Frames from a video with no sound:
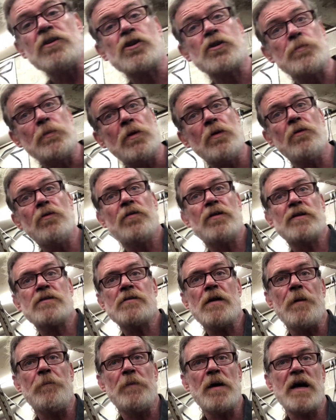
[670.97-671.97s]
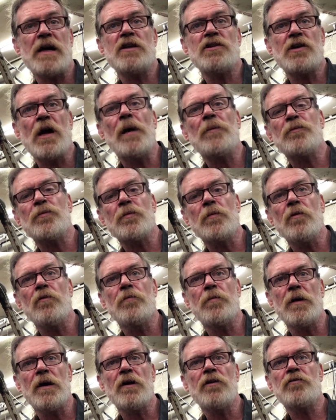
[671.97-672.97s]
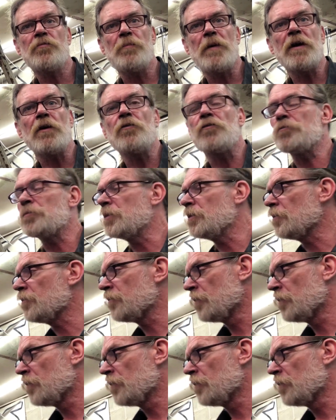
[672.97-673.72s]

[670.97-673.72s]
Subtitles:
smooth. It's not body shop smooth, but it's metal smooth.